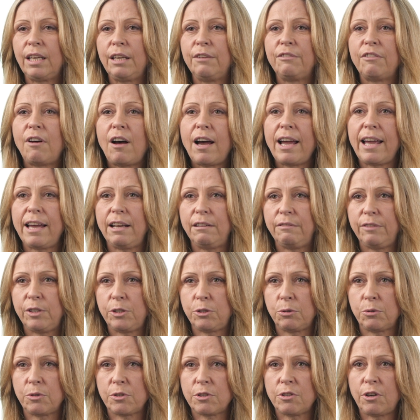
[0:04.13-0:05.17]
If I had
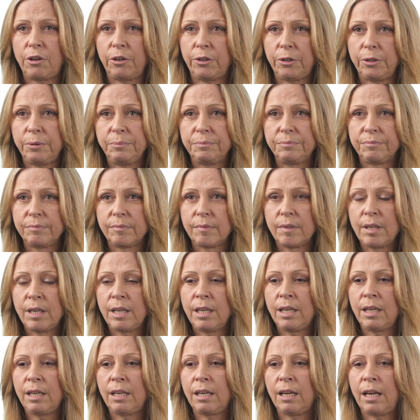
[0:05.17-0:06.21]
visual snow
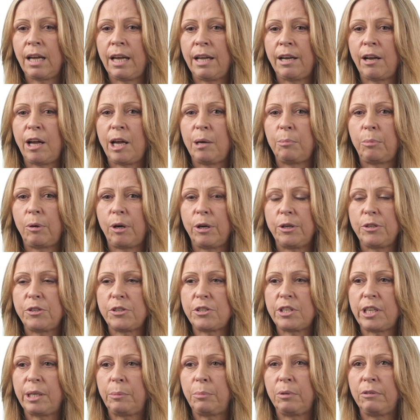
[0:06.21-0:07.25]
and I
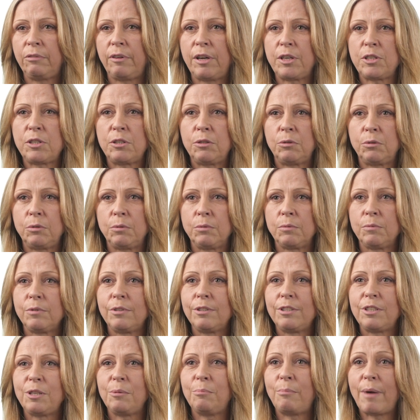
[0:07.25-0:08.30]
approached a professional
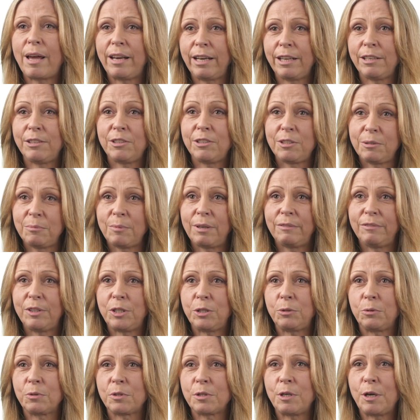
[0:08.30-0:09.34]
to manage my
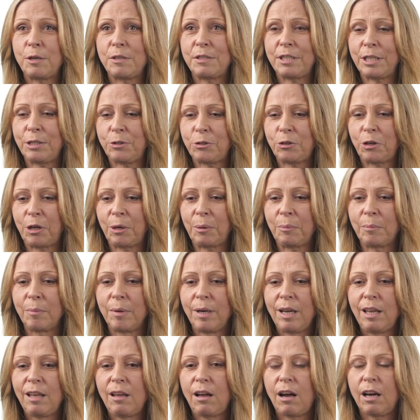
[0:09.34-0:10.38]
visual snow syndrome,
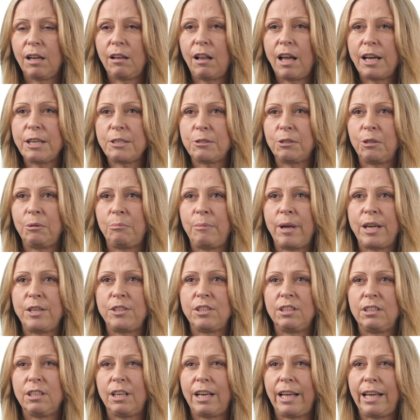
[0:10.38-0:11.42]
I'd like to
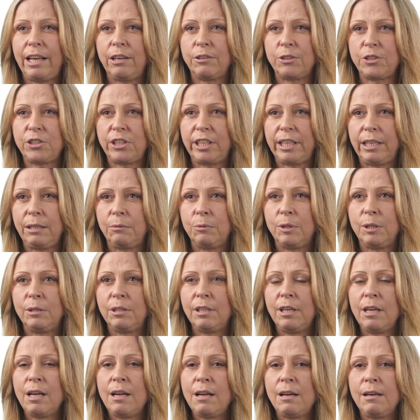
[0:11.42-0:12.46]
imagine that he or she
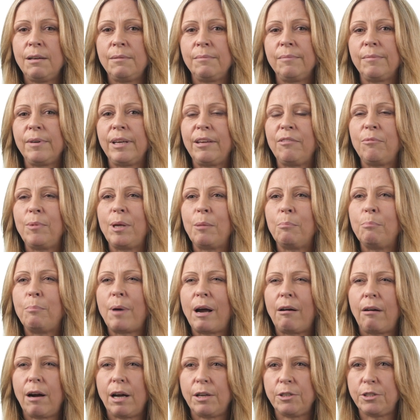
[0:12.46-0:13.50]
would give me a
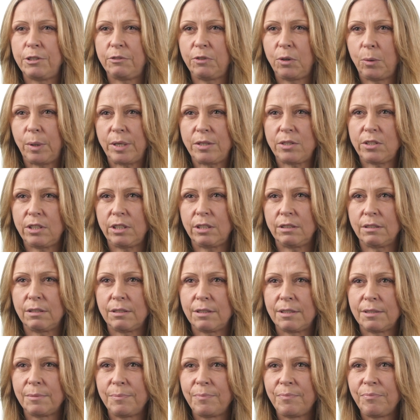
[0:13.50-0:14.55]
barrage of
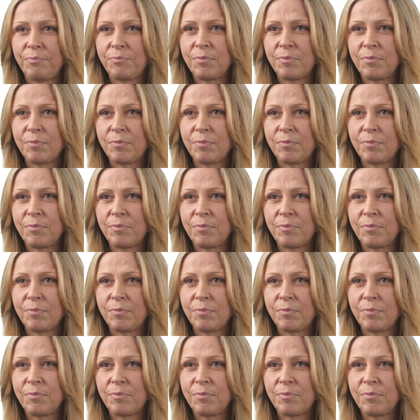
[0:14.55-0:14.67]
questions